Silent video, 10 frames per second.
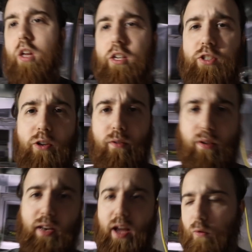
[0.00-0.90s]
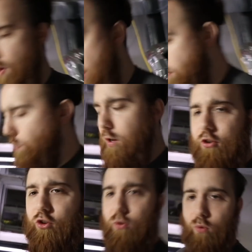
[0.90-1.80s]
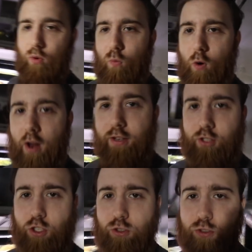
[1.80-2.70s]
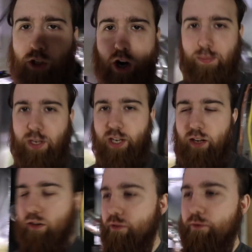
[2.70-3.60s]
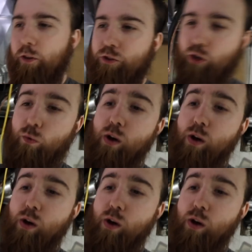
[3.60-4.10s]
So now, why would you want to use carbon in your filter?